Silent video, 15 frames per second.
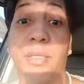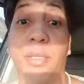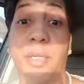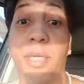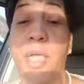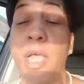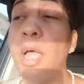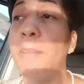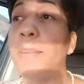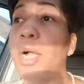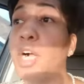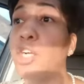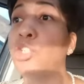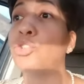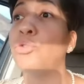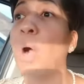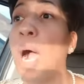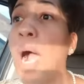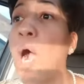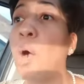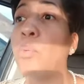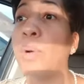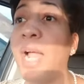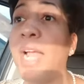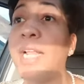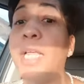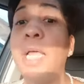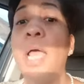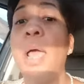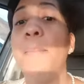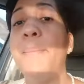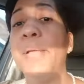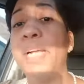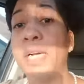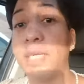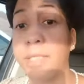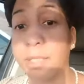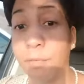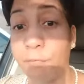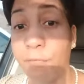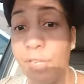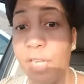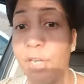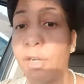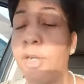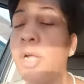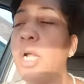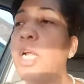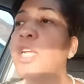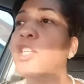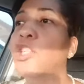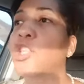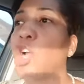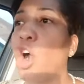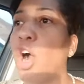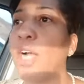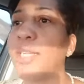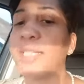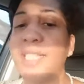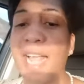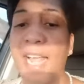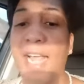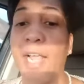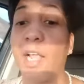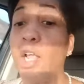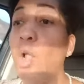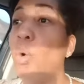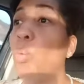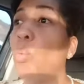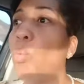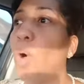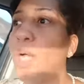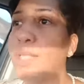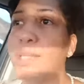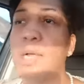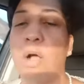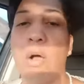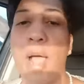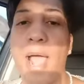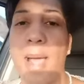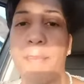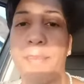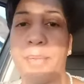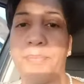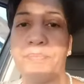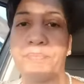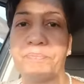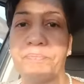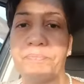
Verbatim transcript: good because you already, because of fear, start saying what's gonna happen.